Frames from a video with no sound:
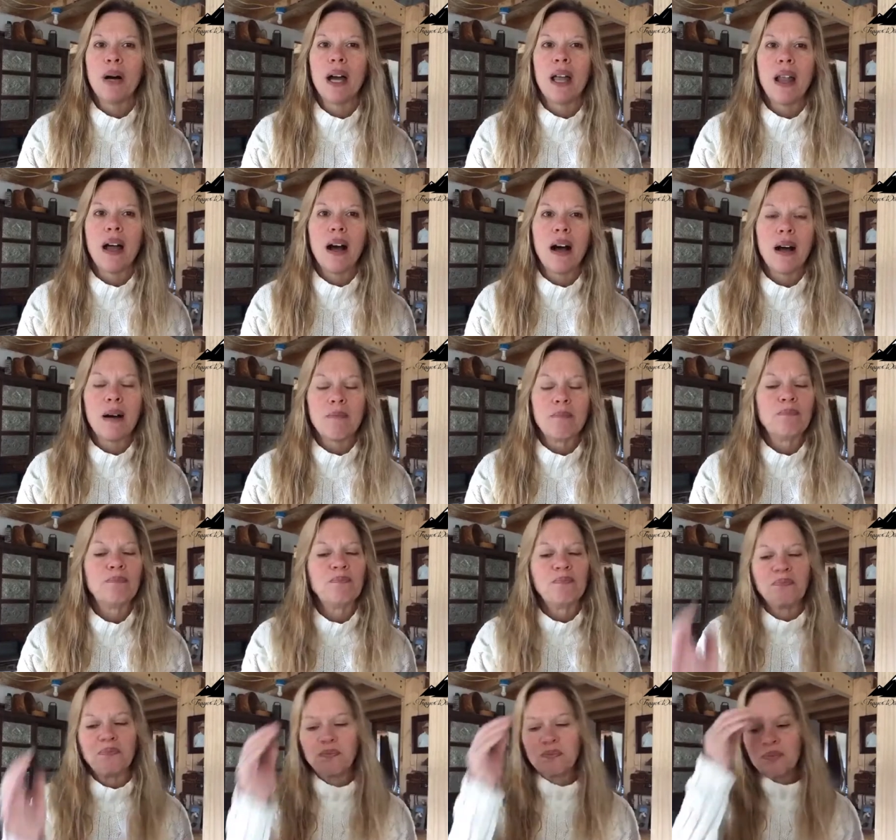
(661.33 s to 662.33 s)
But
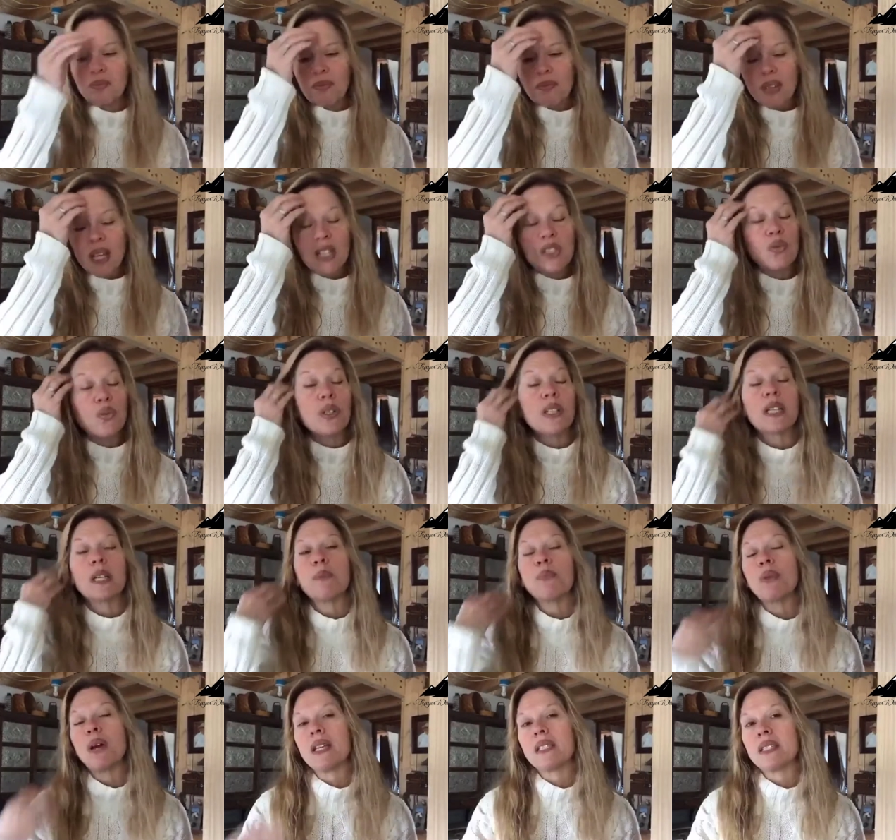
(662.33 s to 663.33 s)
um, it's
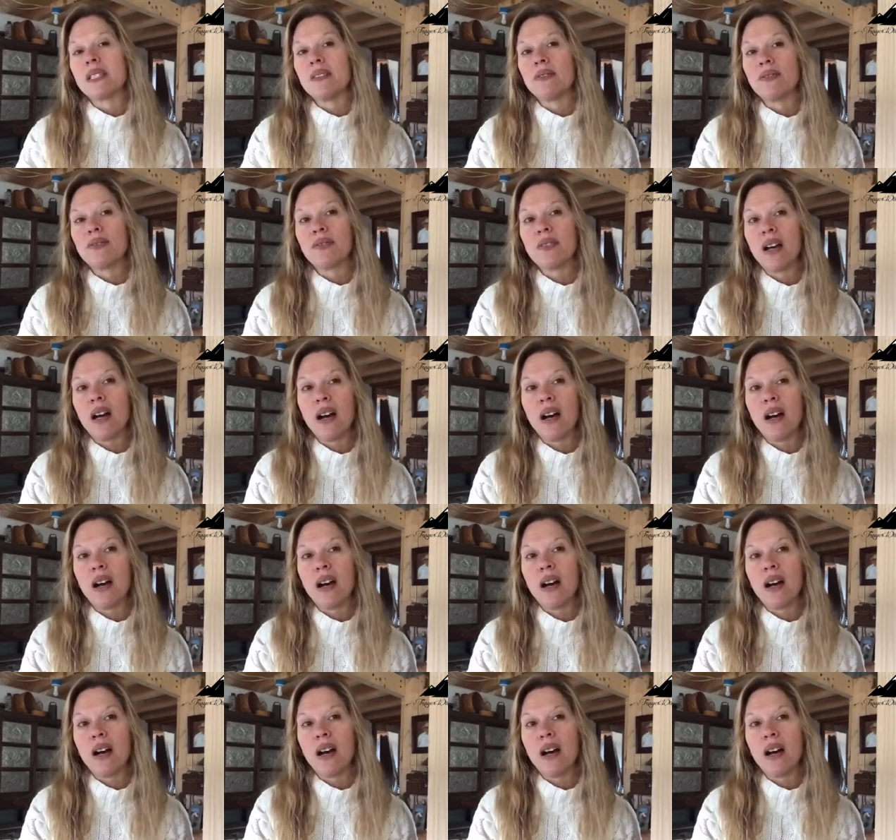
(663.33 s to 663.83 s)
really impressive.